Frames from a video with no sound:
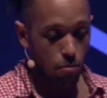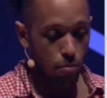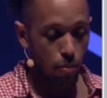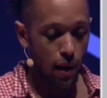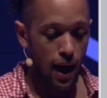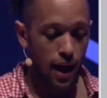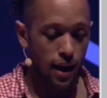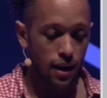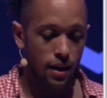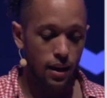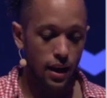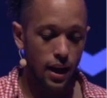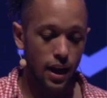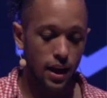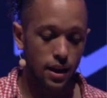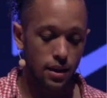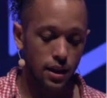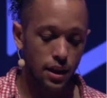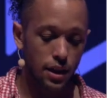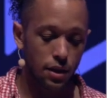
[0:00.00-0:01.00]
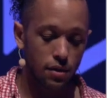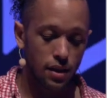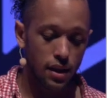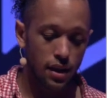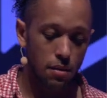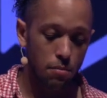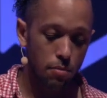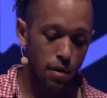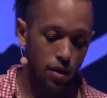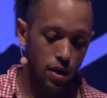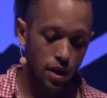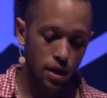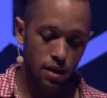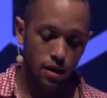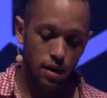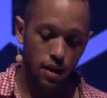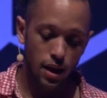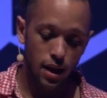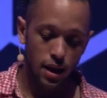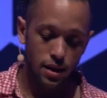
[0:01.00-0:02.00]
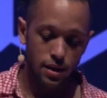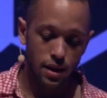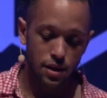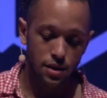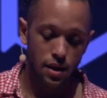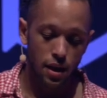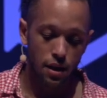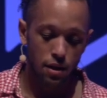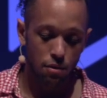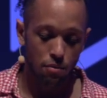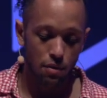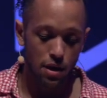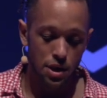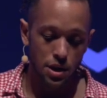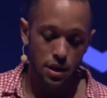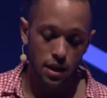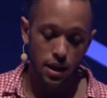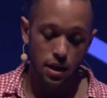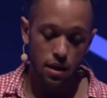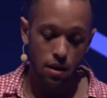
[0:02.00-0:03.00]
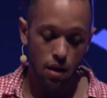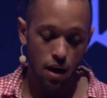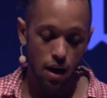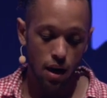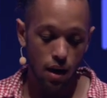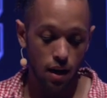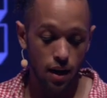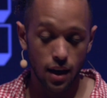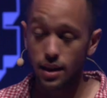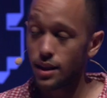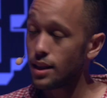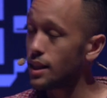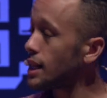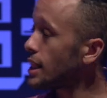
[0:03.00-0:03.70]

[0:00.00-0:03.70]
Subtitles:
Back in the Unity component, as I said originally, in